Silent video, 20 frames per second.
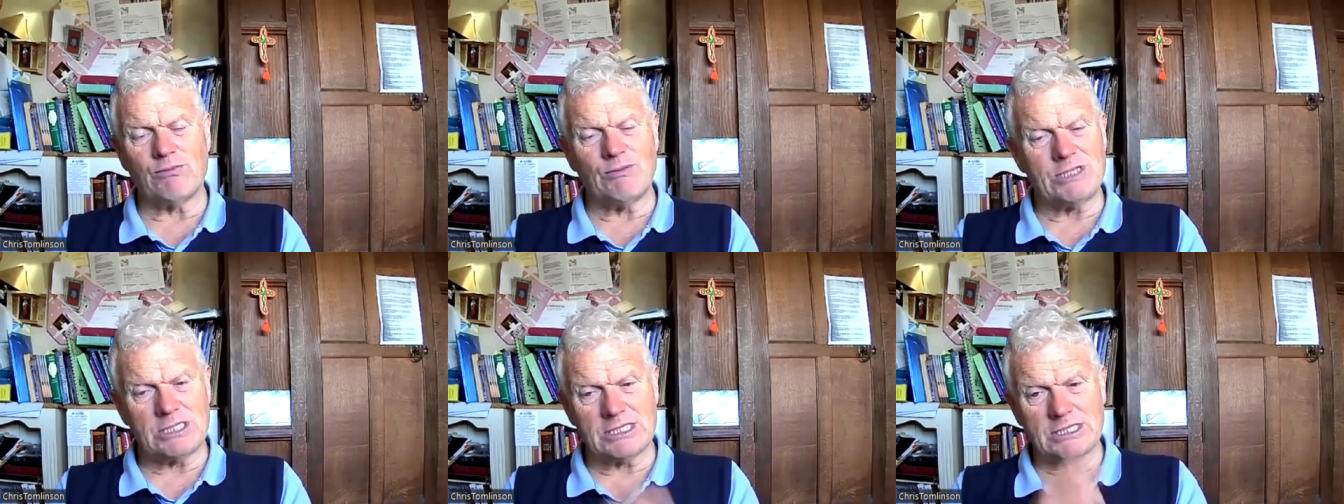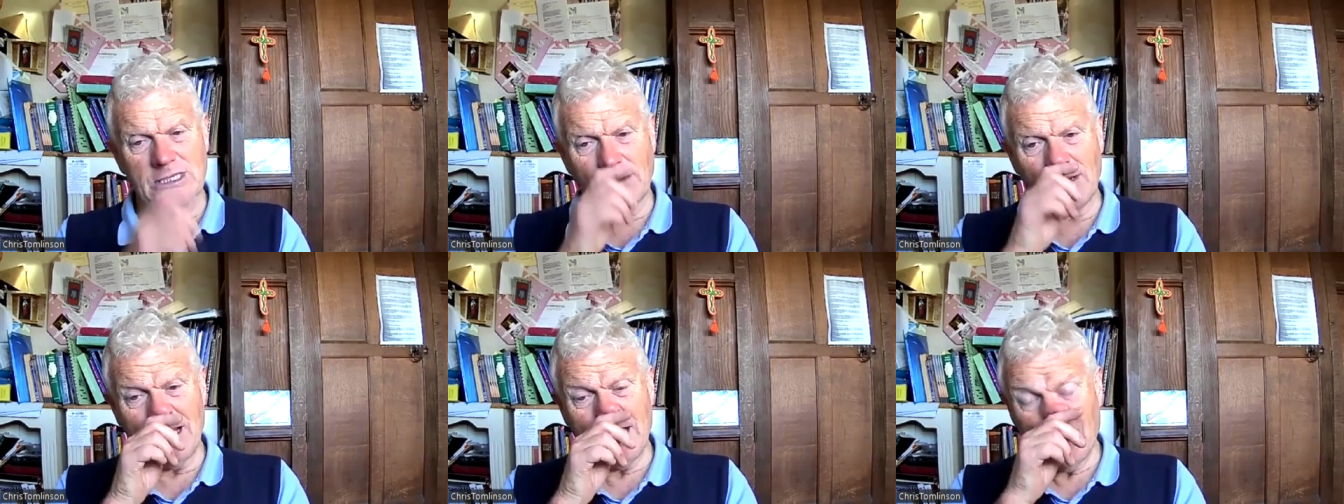which
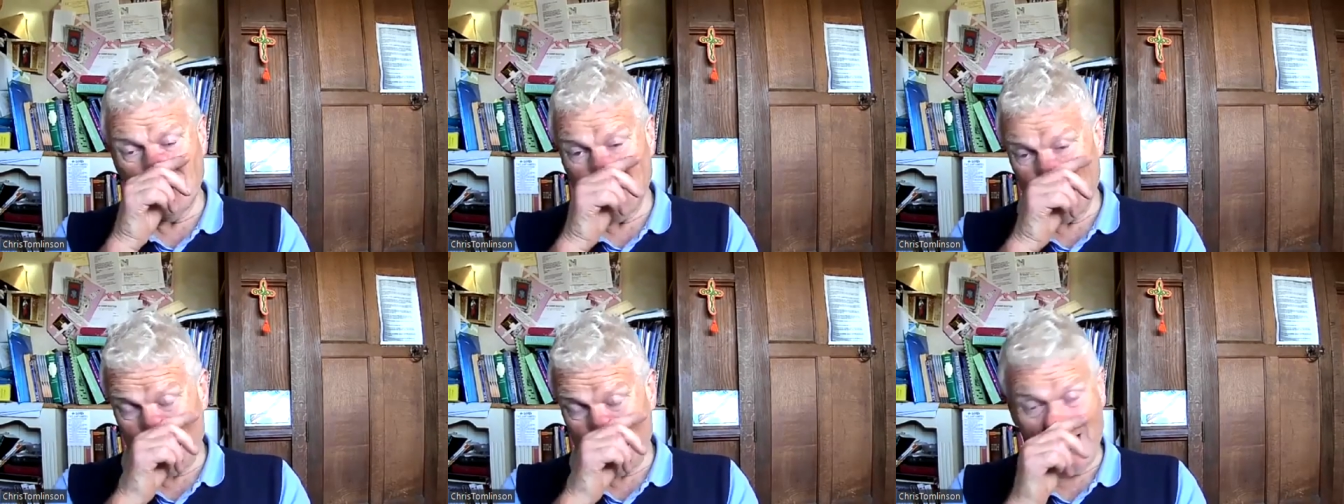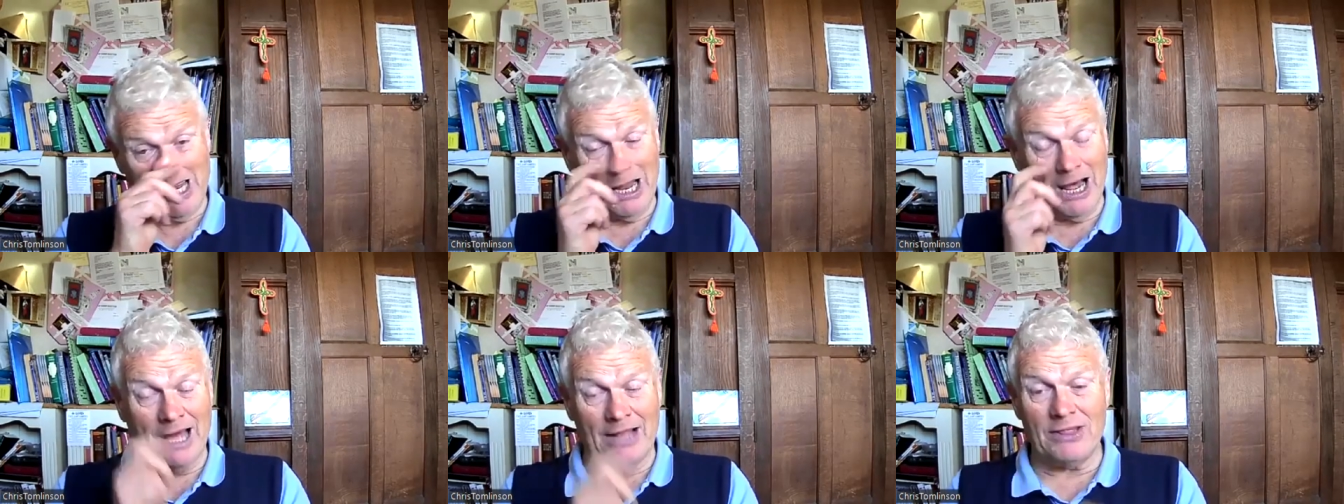is a little
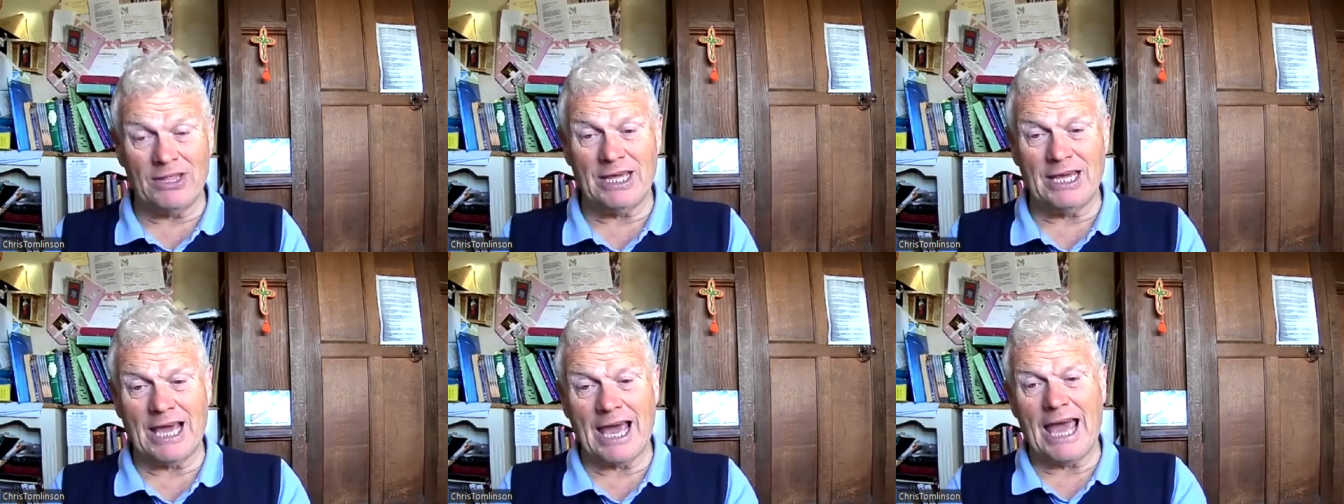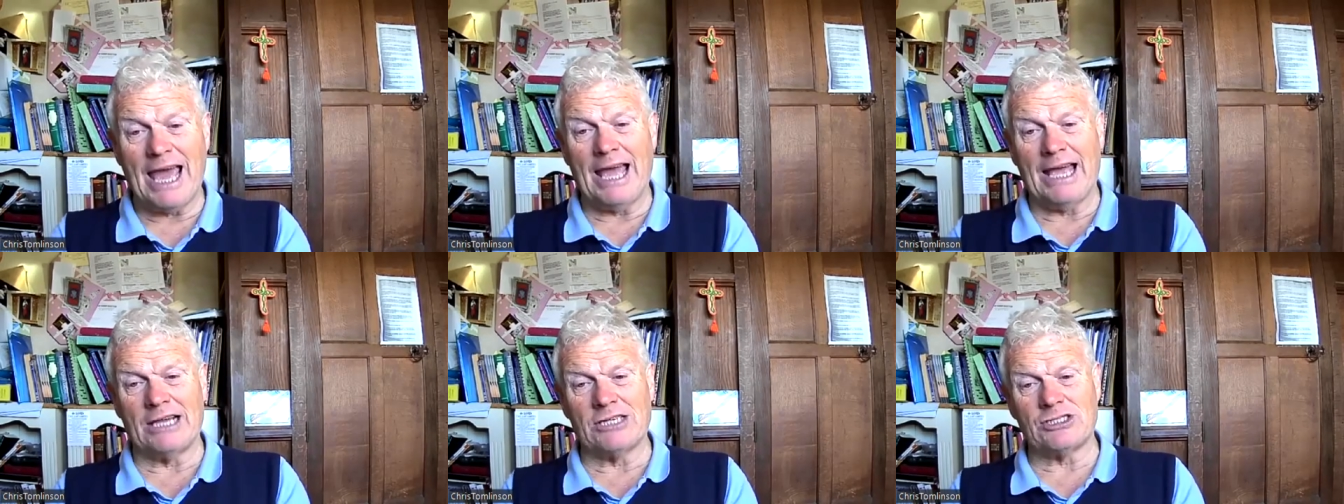bit like the
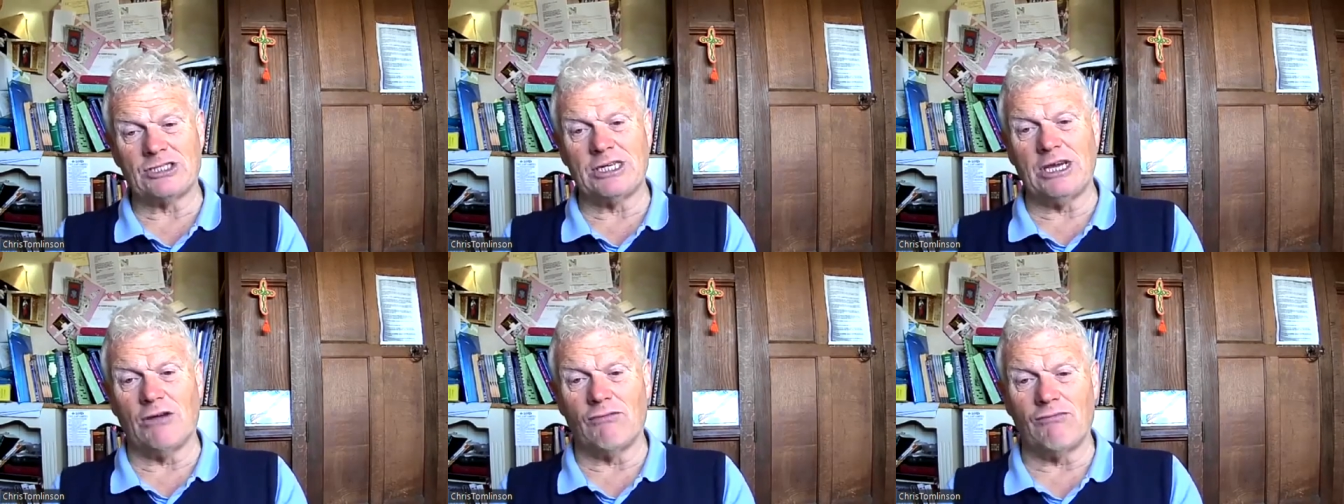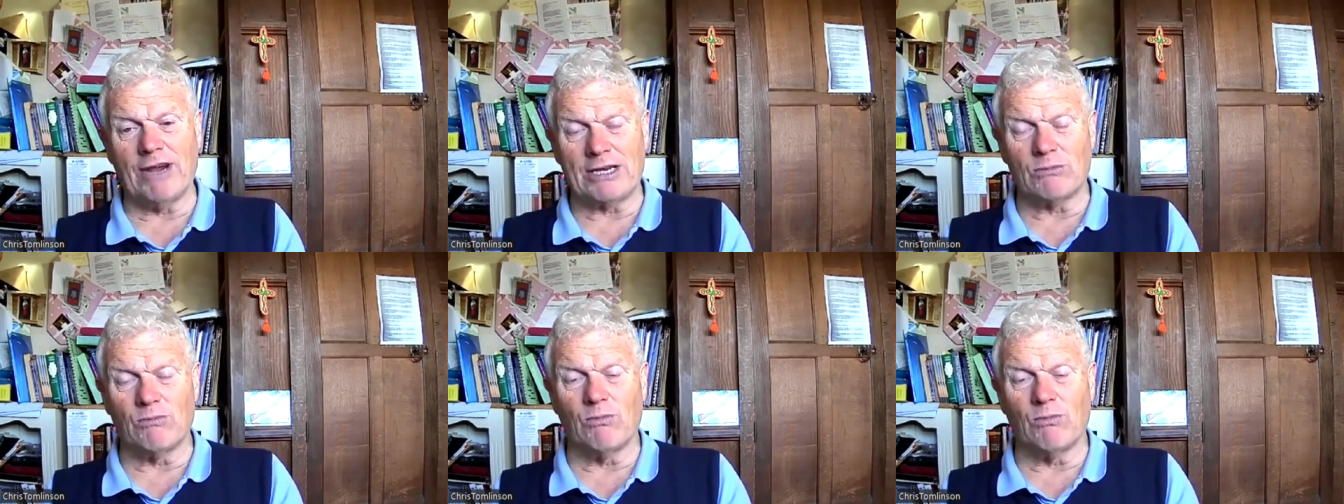Ayrshire red